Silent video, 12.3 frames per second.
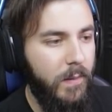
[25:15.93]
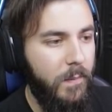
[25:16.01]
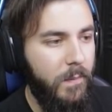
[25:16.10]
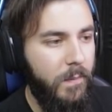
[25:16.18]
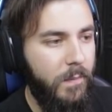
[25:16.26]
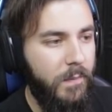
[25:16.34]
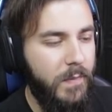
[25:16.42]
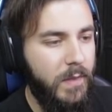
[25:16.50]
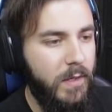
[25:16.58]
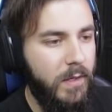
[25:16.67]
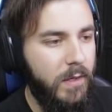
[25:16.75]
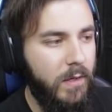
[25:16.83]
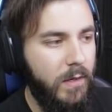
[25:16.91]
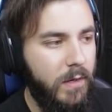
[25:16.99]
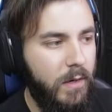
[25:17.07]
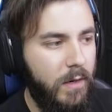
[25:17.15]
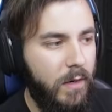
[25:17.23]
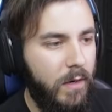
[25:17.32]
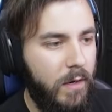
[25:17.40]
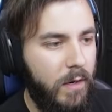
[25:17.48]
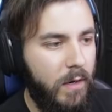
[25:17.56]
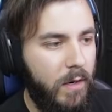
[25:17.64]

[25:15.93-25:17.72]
(no one is talking)